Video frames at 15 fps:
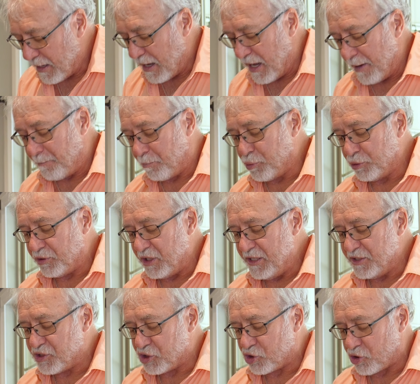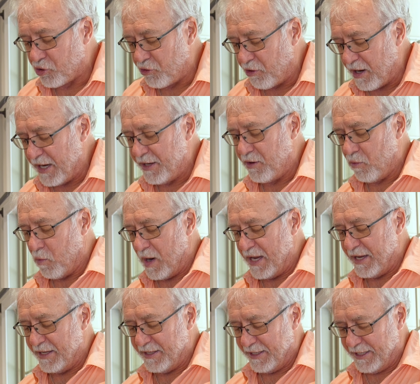I put these straight
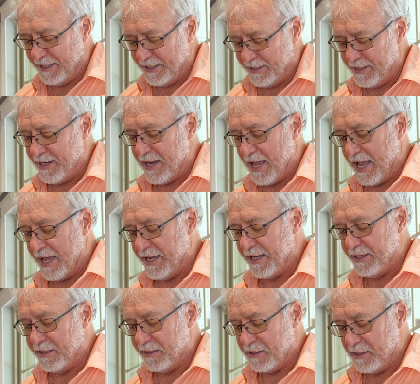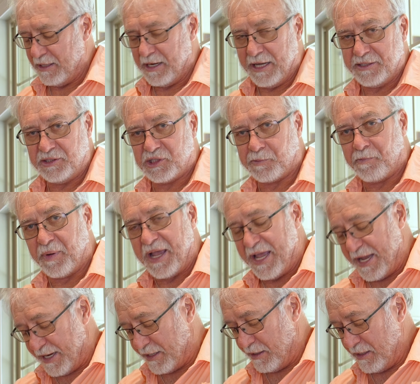away in a lunch
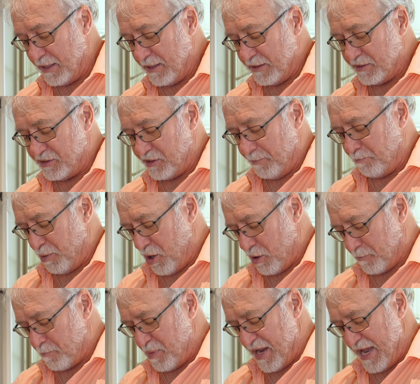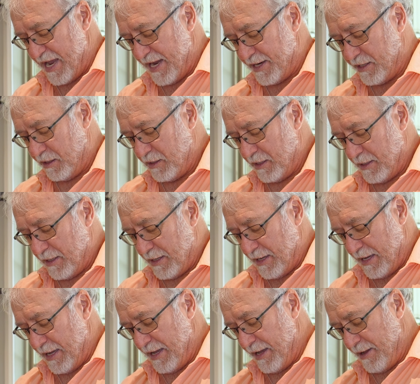bag, Ziploc bag,
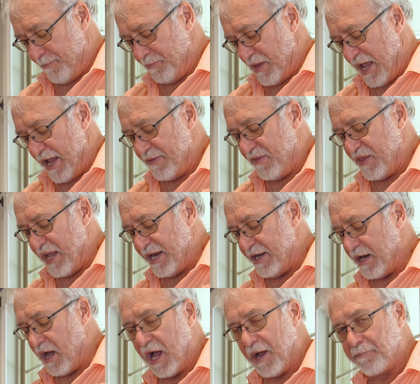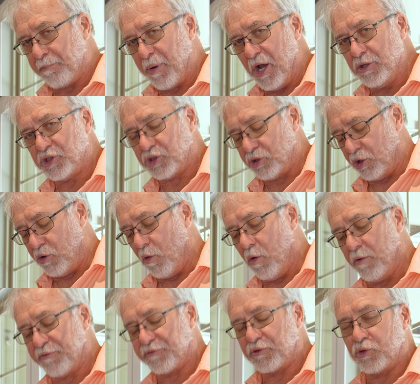and then I post it
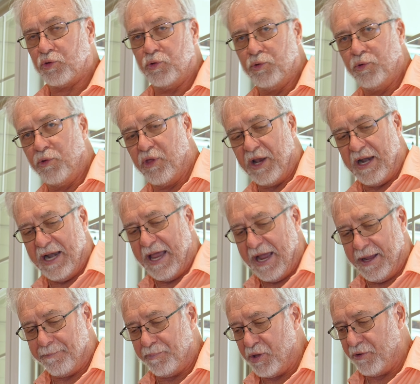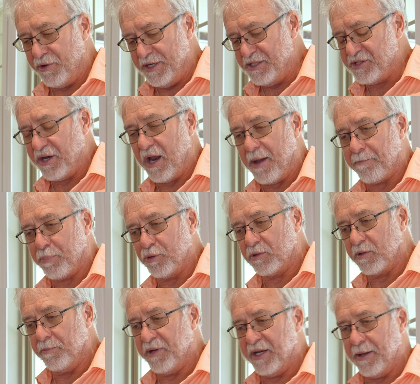off to the lab. The reason I put
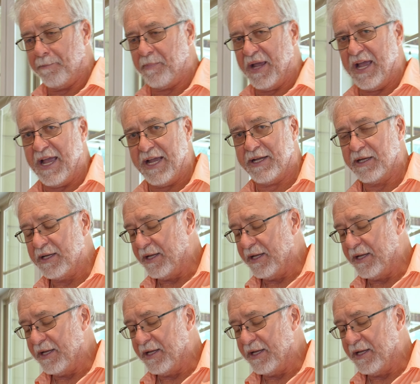them in a bag